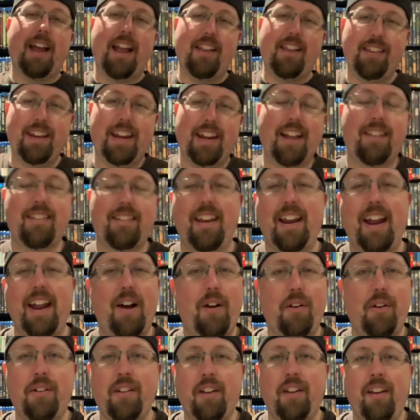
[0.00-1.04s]
as he gets it
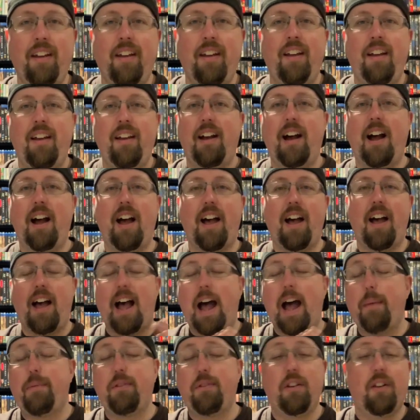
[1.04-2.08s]
out.
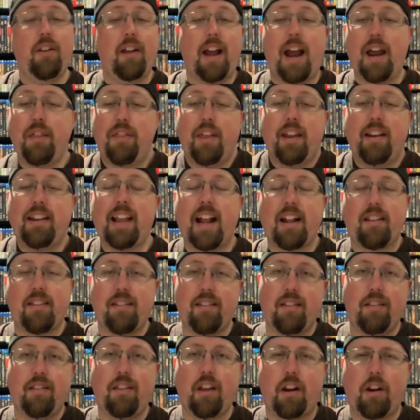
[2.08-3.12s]
Absolutely, I think
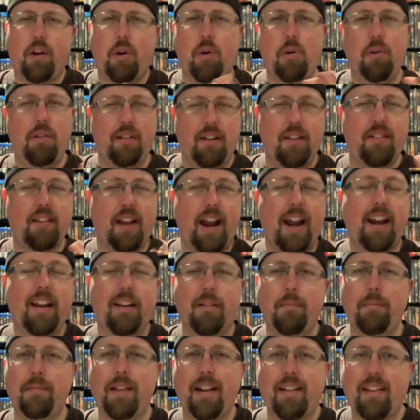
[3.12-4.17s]
that's the coolest
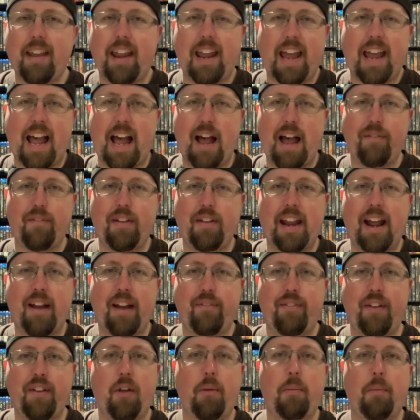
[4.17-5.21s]
item that they have in
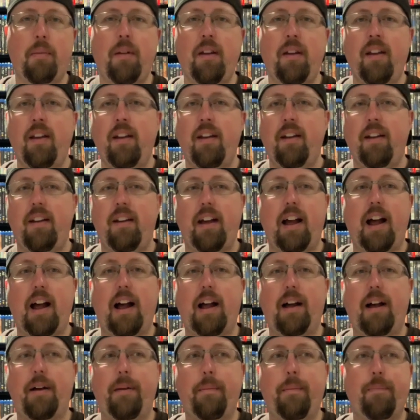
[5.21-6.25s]
that film.
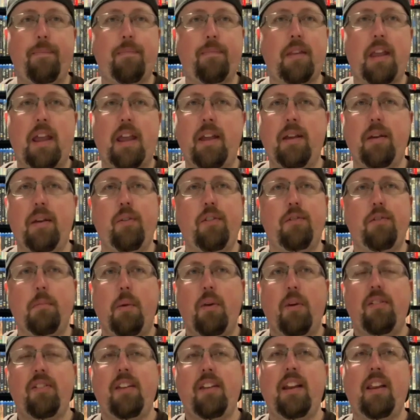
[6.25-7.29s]
It was
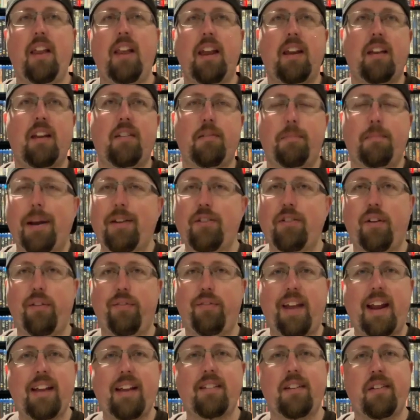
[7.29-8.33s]
mostly like special
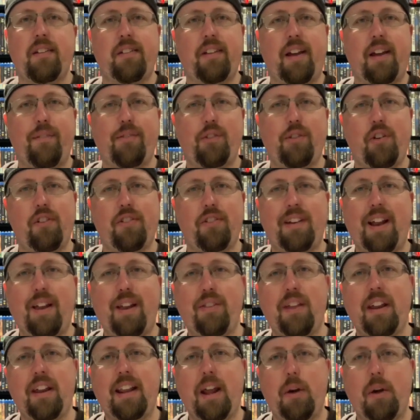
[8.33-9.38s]
effects and stuff, so there's
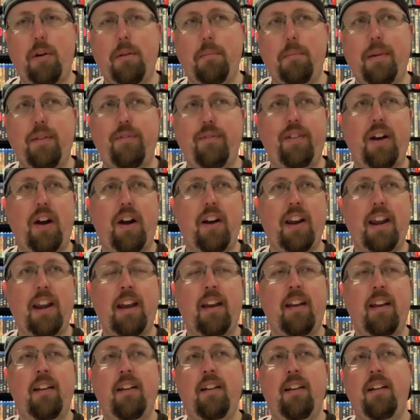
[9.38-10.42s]
nothing that would be
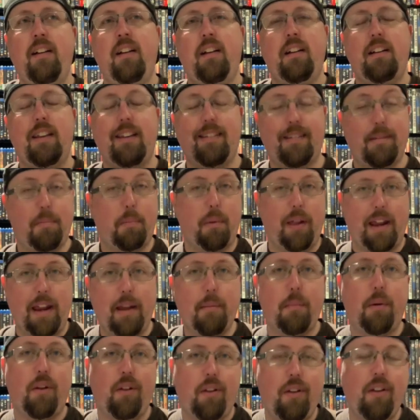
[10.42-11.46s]
very
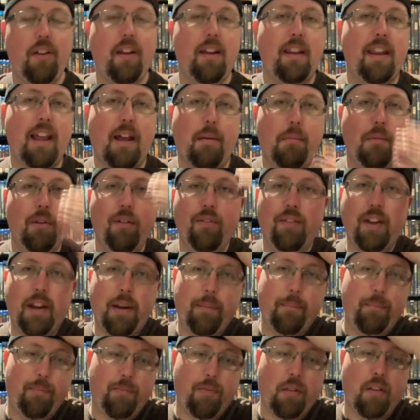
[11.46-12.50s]
displayable in that
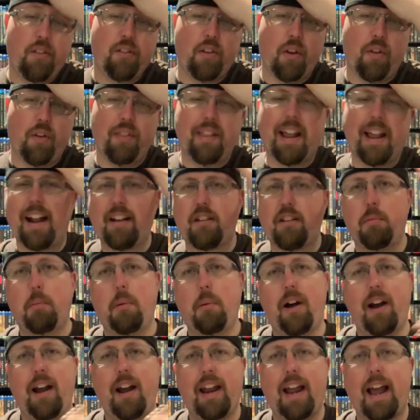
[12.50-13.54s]
movie. So that's
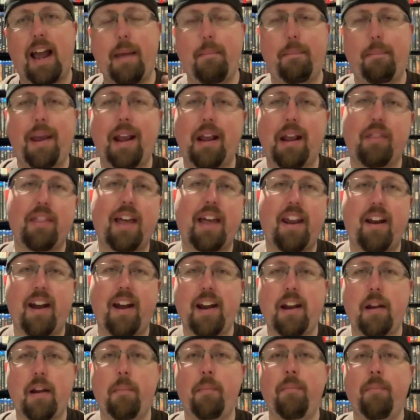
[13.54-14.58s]
why I picked that
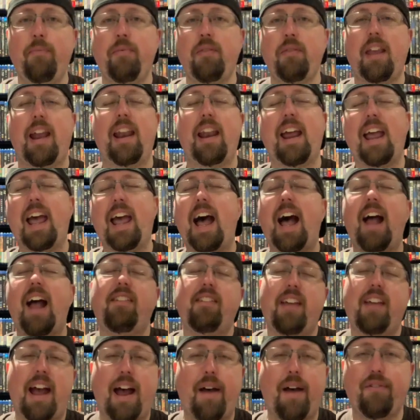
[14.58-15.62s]
item. And I had
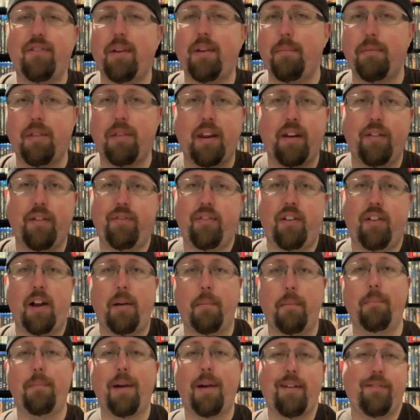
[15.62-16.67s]
to have something
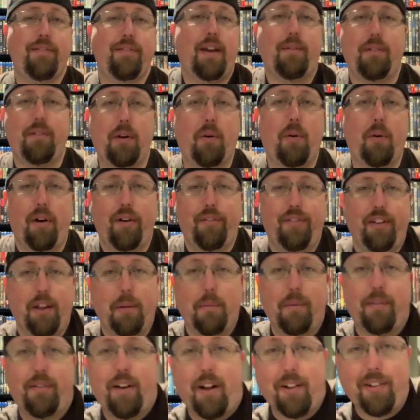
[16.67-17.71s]
from my favorite horror
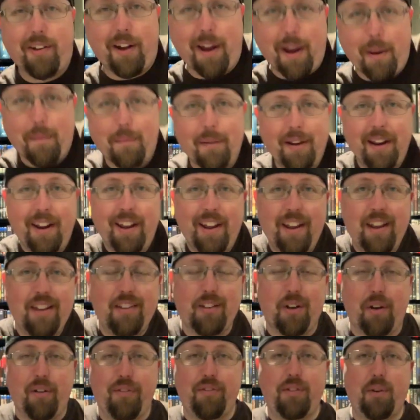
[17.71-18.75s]
film of all time.
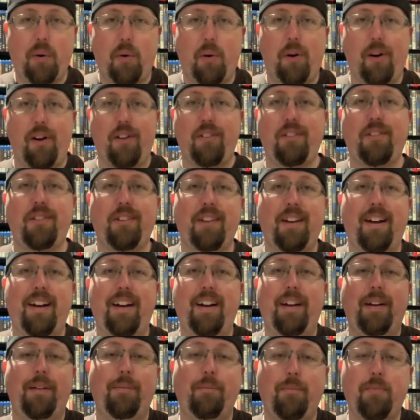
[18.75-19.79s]
So of course,
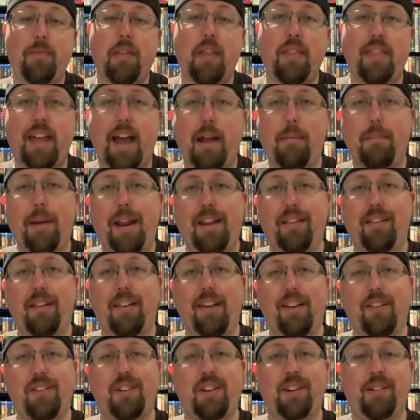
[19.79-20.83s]
that made the
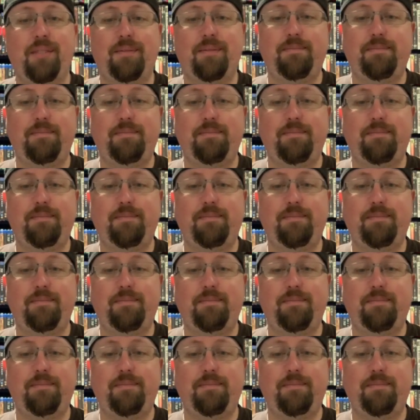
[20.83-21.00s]
list.